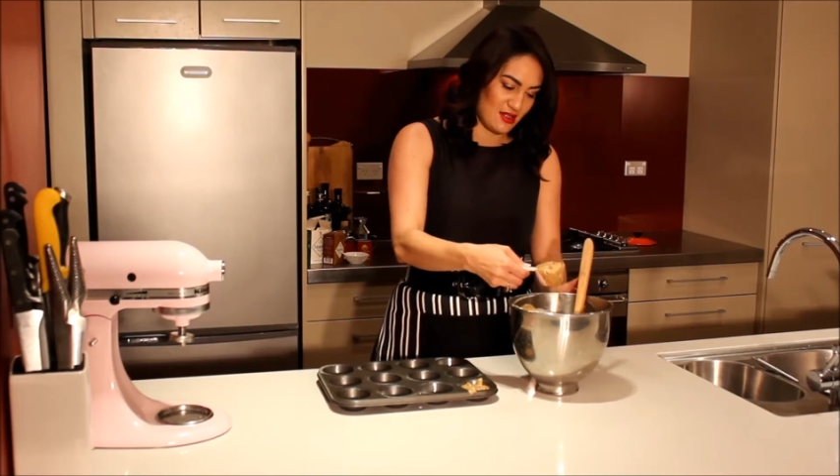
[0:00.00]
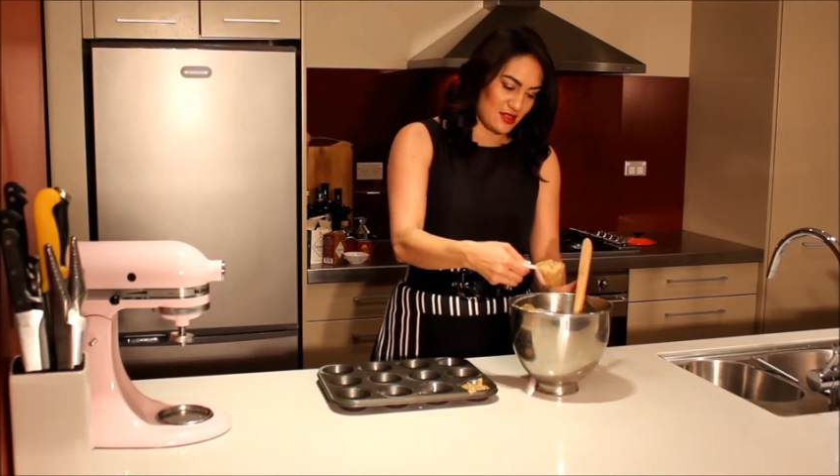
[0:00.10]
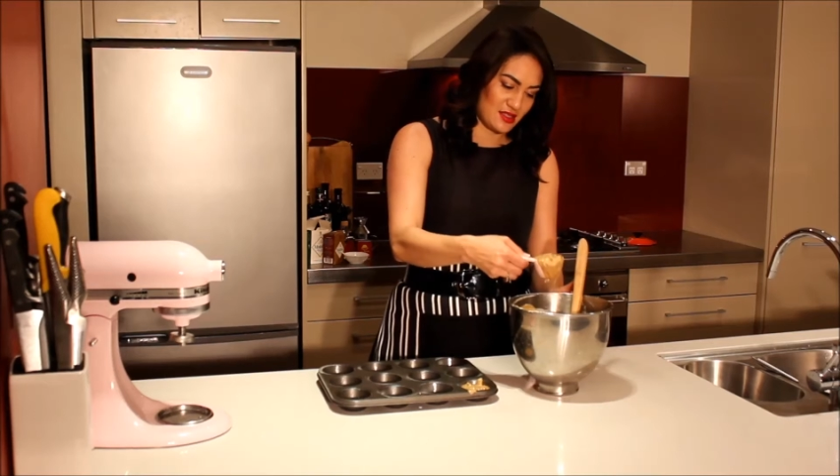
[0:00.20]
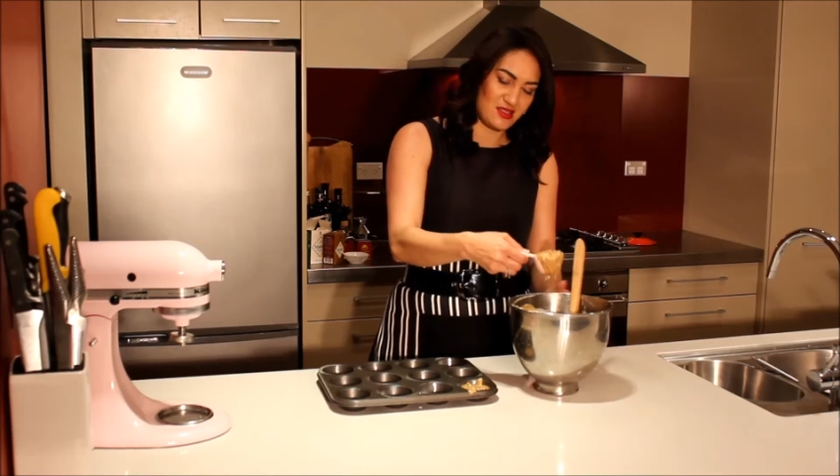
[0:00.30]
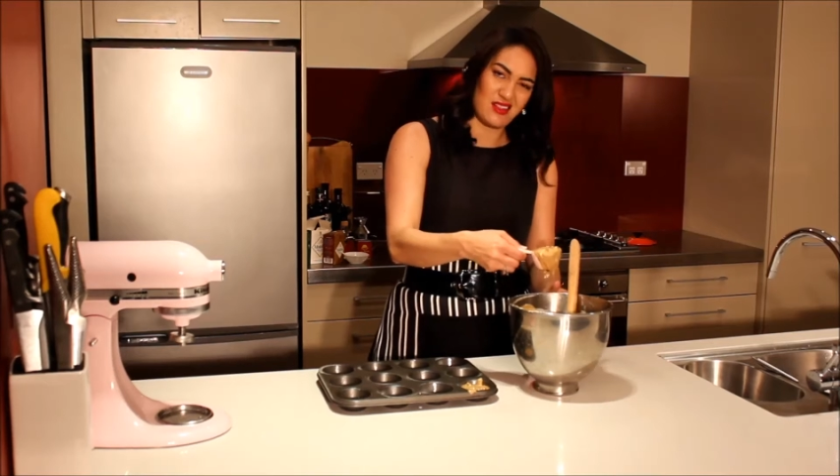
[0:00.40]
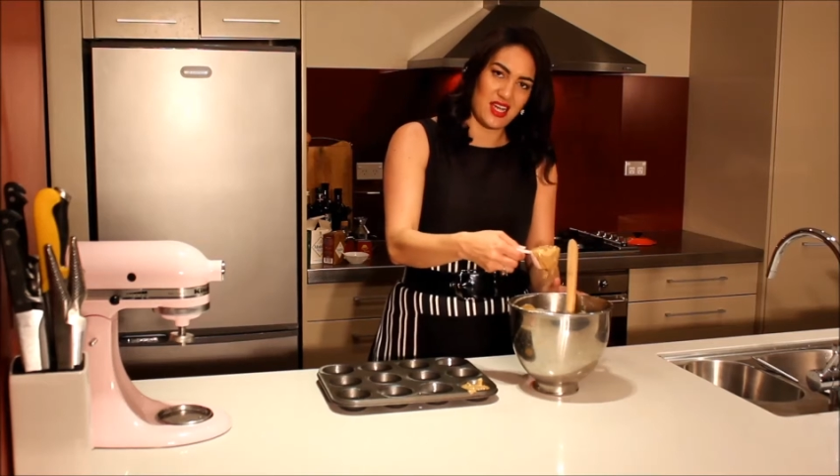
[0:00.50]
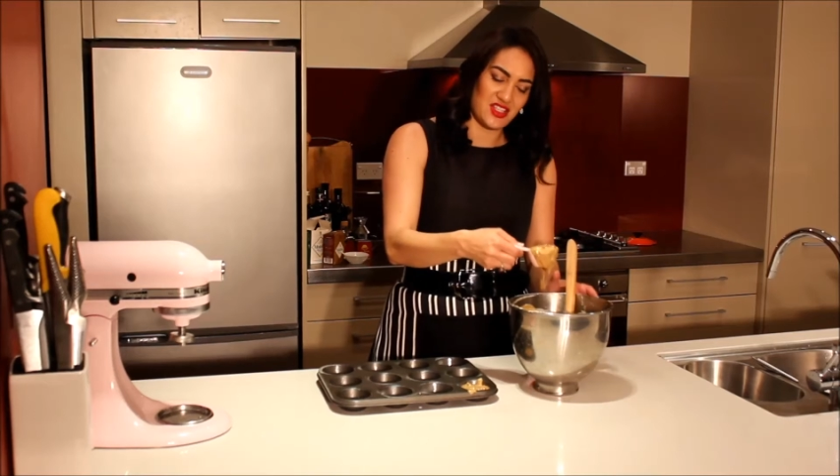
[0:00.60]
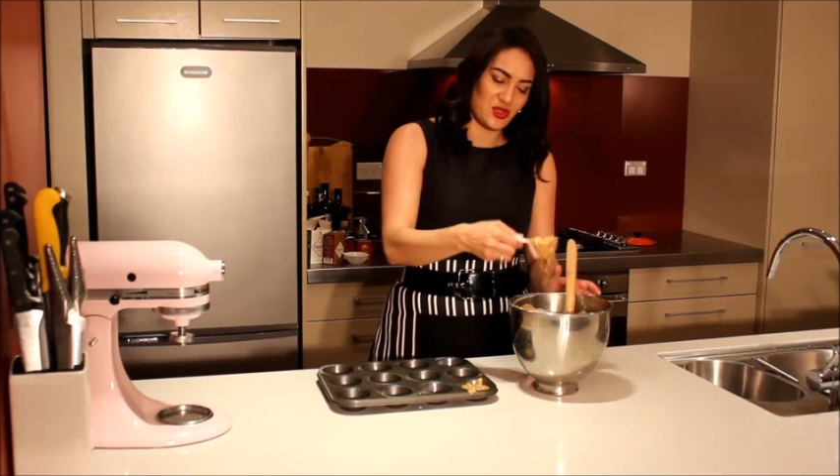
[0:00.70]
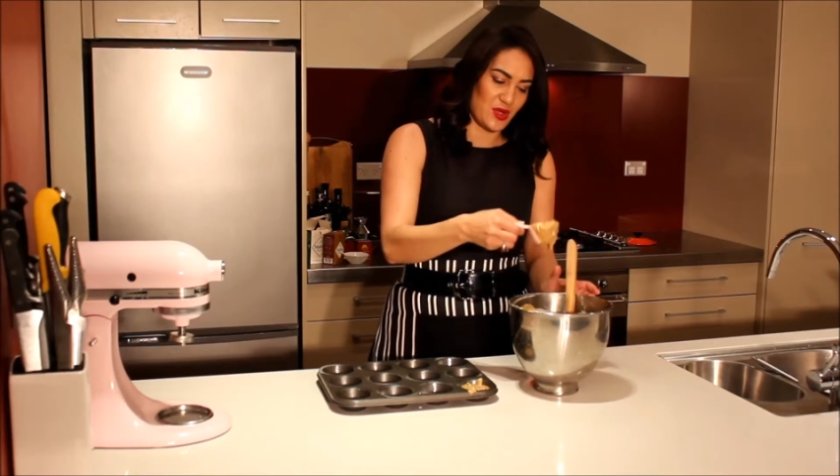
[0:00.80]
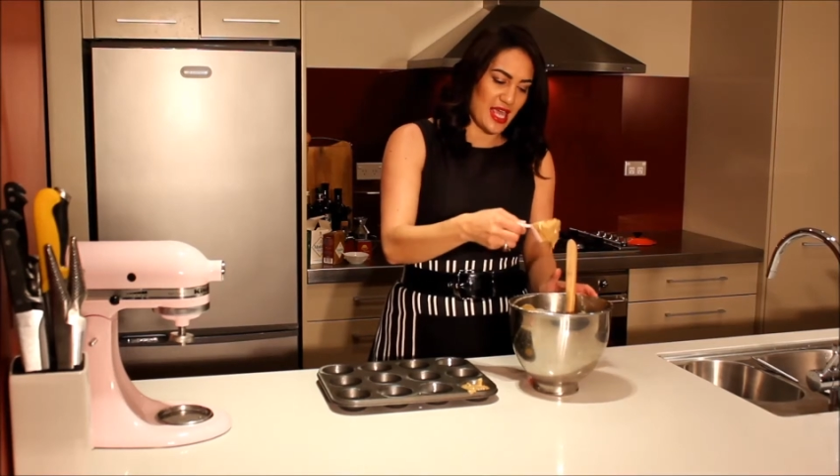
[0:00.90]
It's got a nice
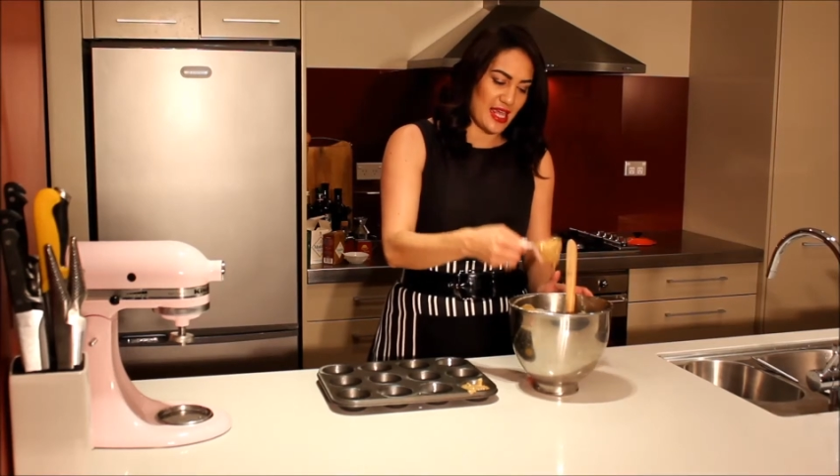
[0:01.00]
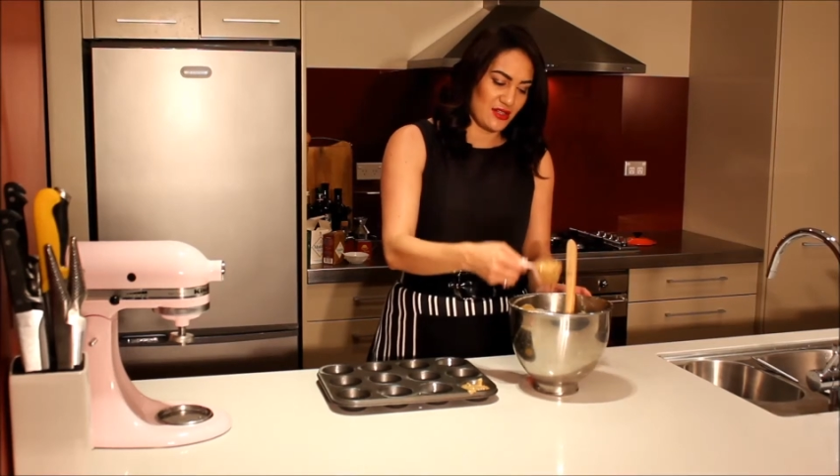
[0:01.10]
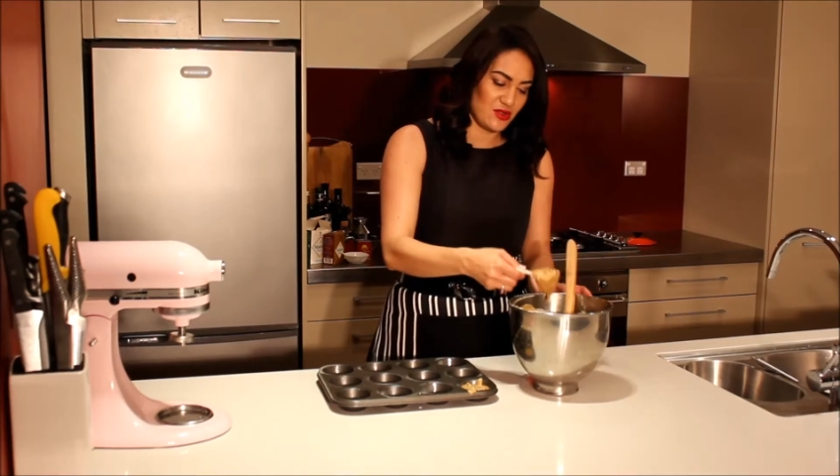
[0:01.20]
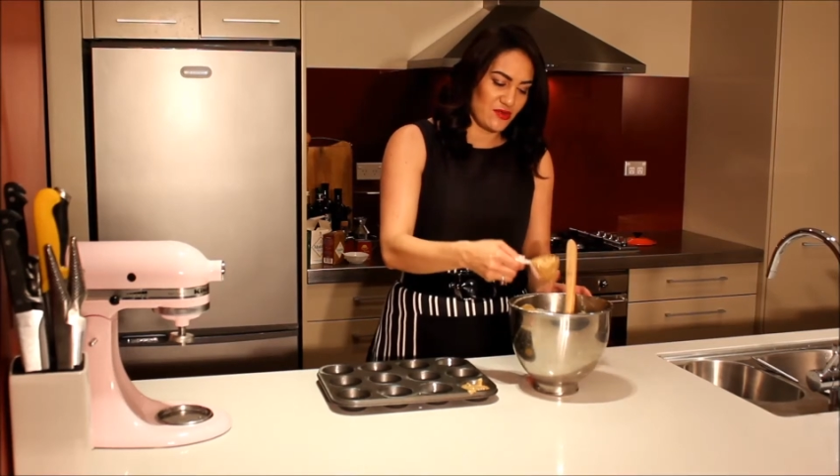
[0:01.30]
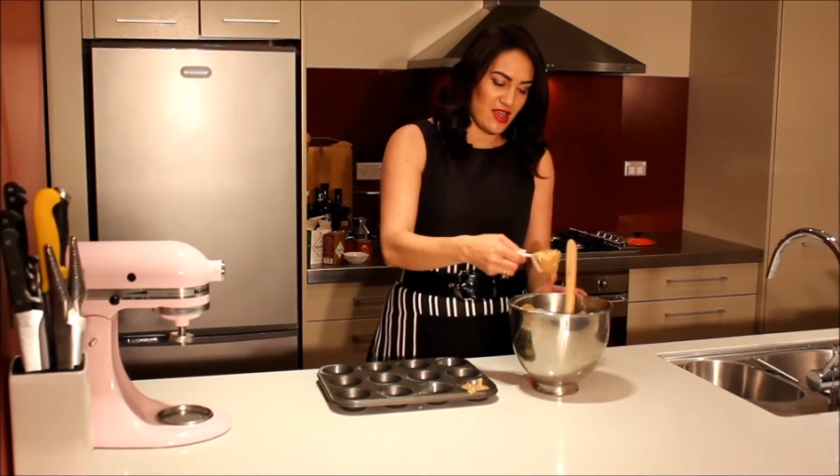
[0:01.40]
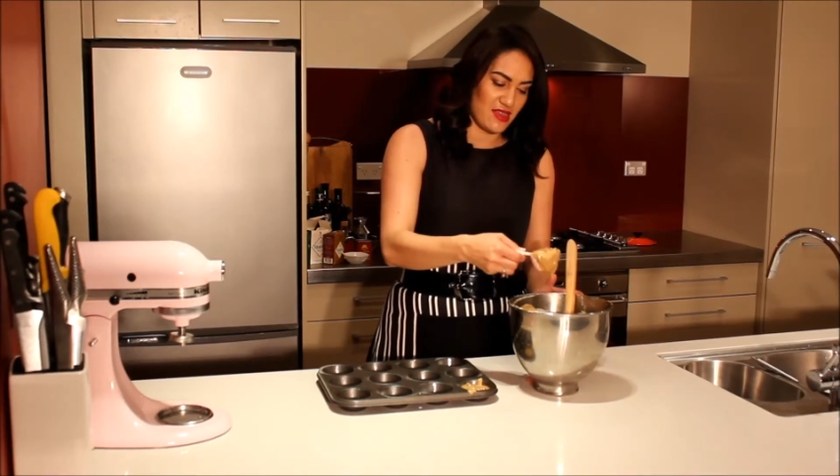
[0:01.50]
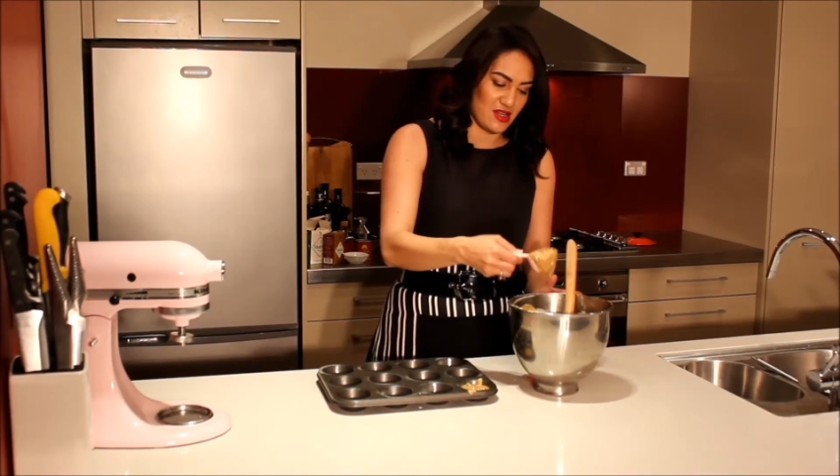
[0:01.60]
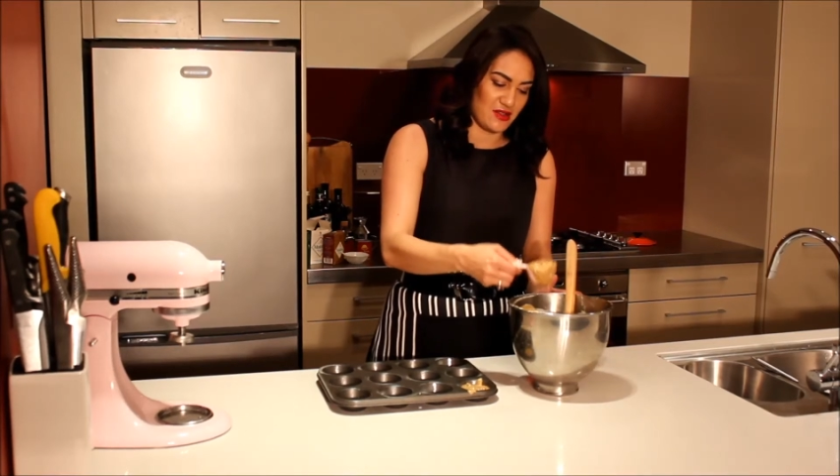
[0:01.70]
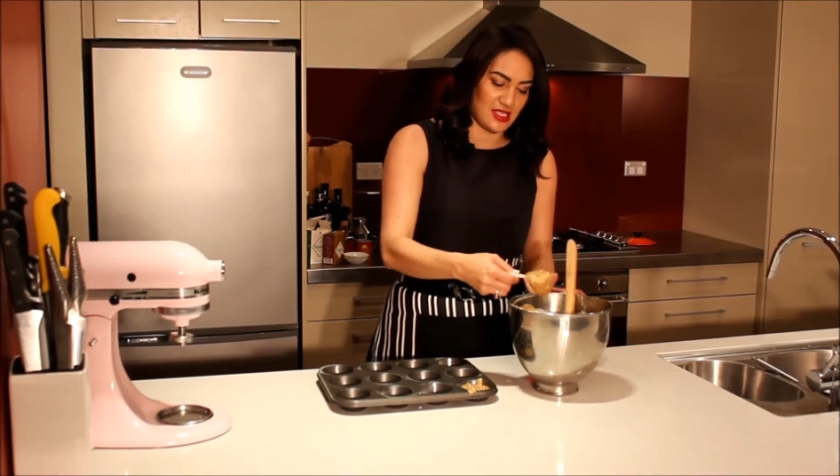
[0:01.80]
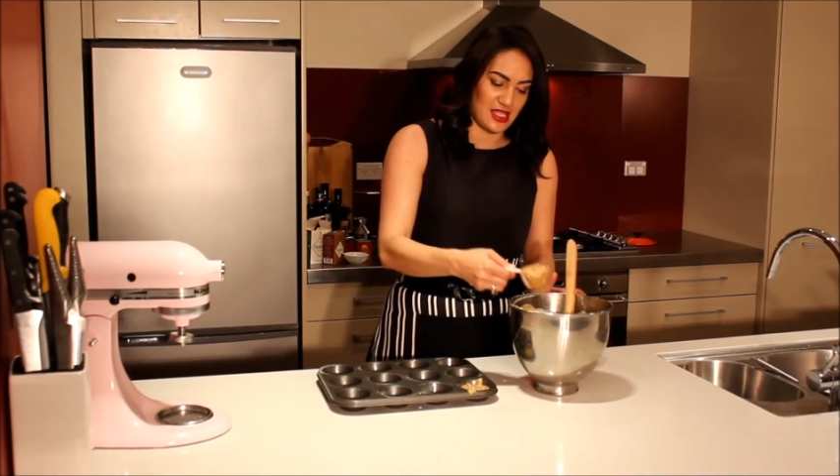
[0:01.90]
short handle rather than using